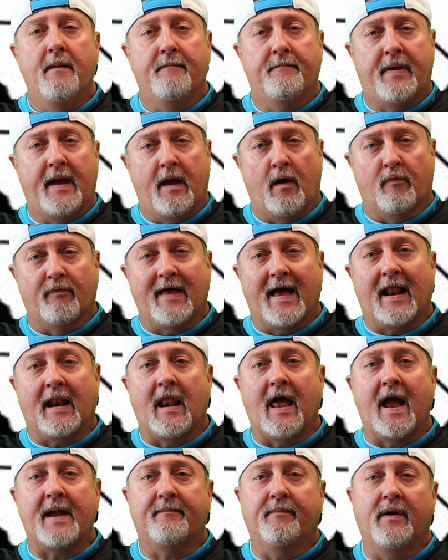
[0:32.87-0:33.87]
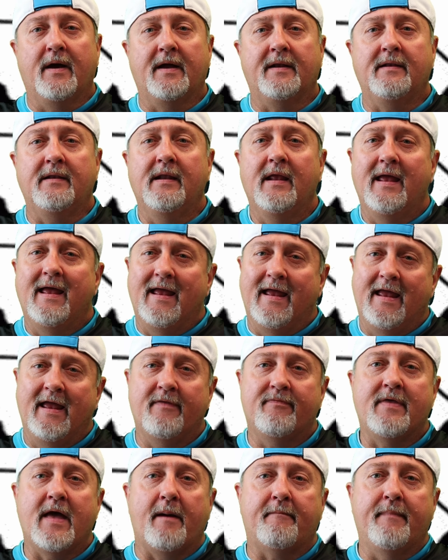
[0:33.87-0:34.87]
Pound that like button,
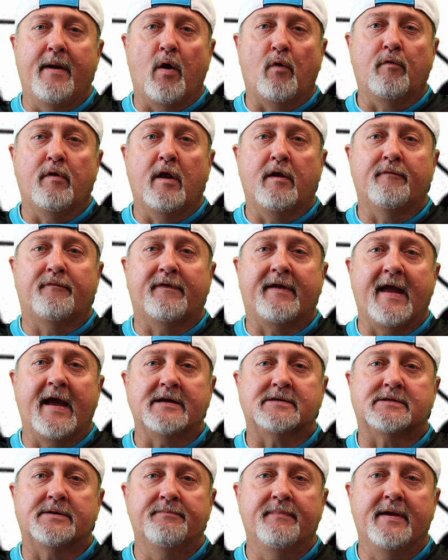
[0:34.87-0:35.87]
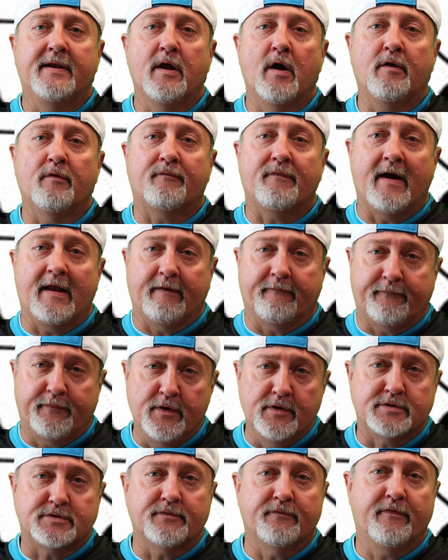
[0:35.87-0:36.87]
hit that bell notification, be notified of
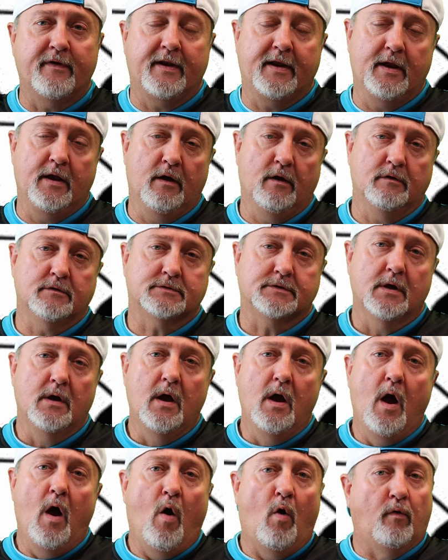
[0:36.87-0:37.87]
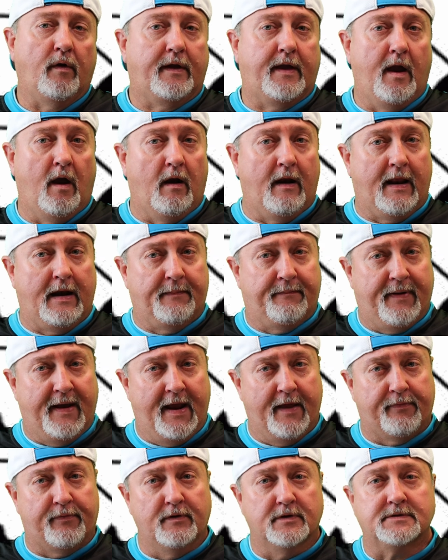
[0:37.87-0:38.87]
future videos on the Carolina
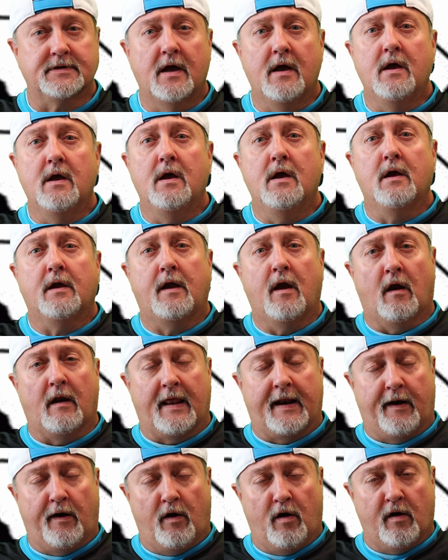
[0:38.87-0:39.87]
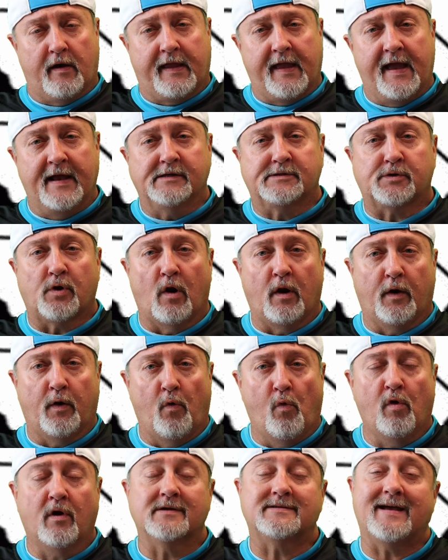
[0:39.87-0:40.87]
Panthers, Carolina Hurricanes, Charlotte
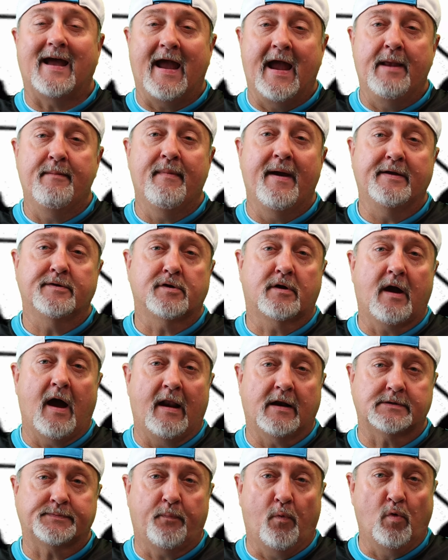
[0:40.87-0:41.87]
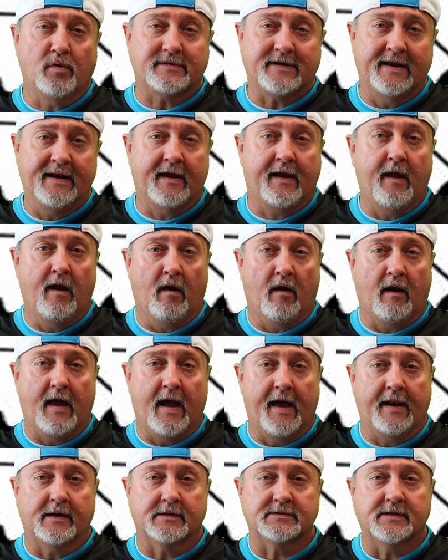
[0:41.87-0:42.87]
Hornets, and major college sports in the
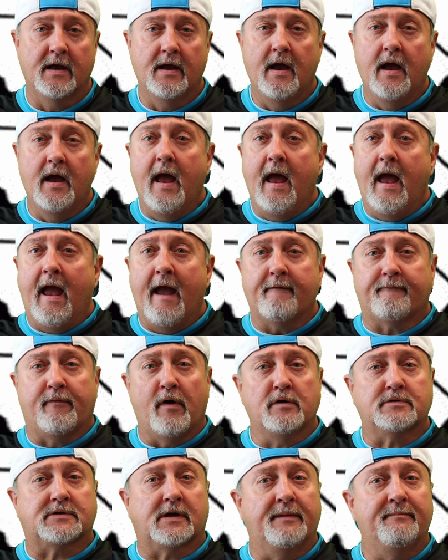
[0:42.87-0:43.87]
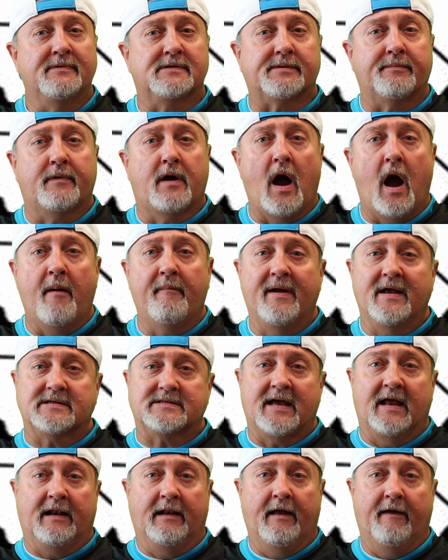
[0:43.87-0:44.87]
Carolinas. And folks, leave me some
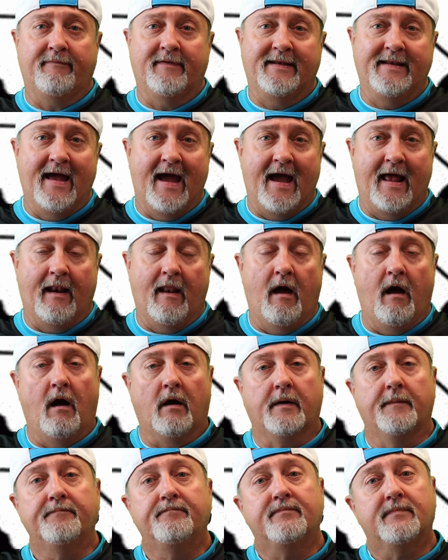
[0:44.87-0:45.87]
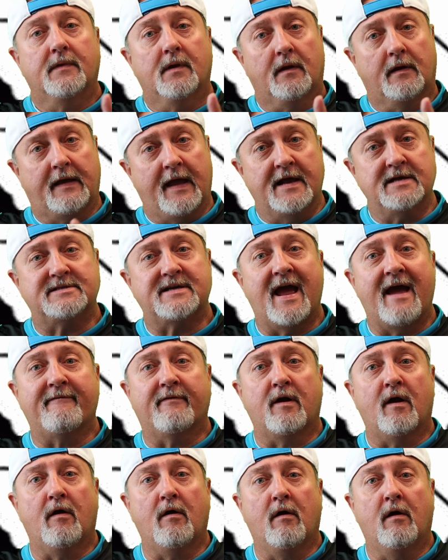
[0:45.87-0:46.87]
comments. I love the dialogue. In case you
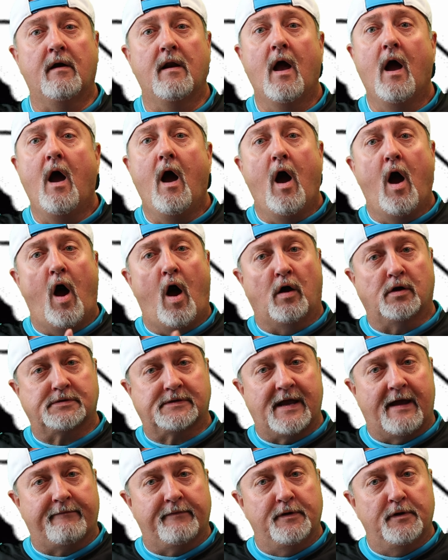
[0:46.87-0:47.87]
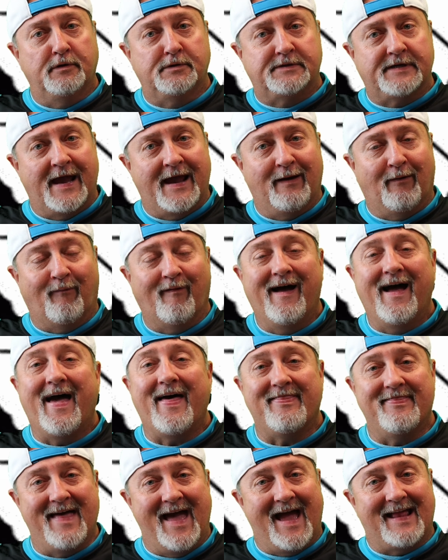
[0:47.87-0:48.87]
haven't heard, I also have a new channel,
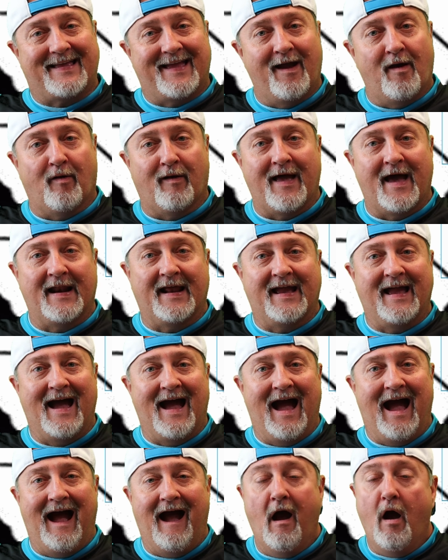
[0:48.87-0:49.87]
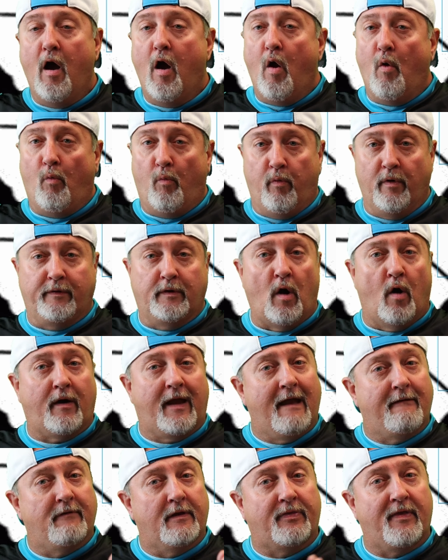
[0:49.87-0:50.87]
That Carolina Guy, where we
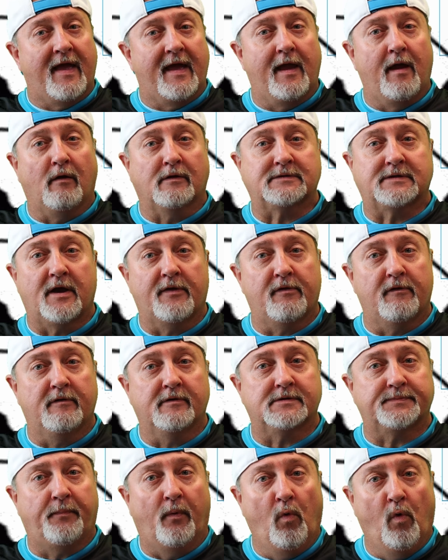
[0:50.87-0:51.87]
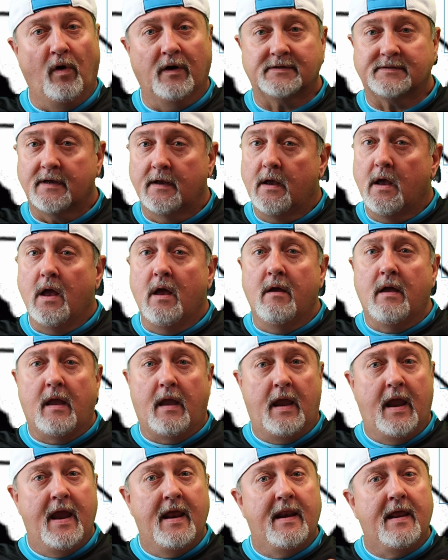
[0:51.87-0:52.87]
talk everything else other than sports,
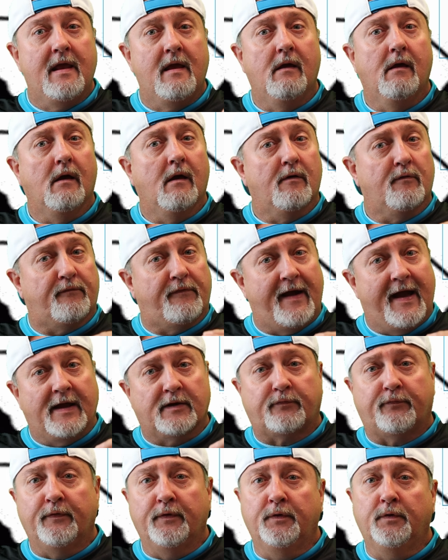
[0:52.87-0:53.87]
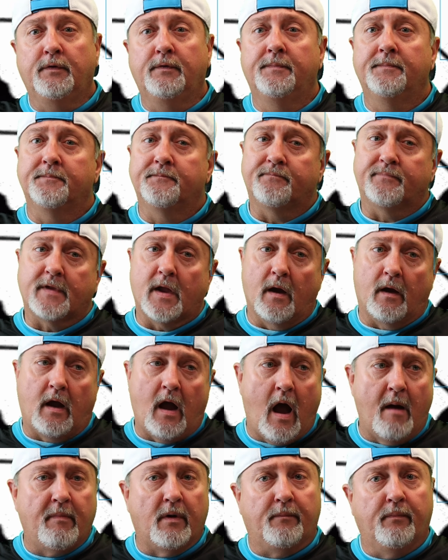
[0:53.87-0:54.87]
eating, fast food,
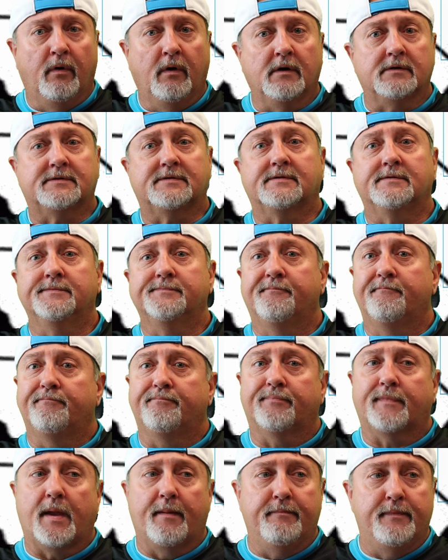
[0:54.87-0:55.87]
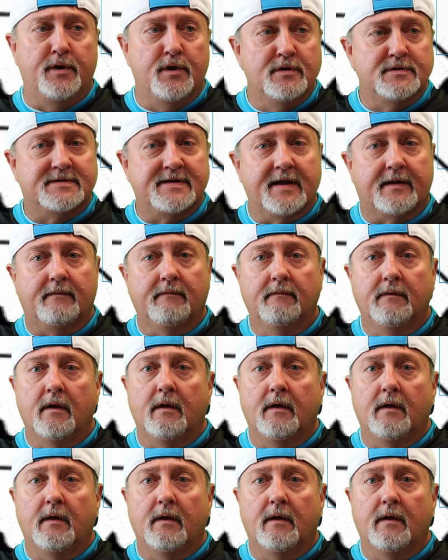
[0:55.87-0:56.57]
comic books, music,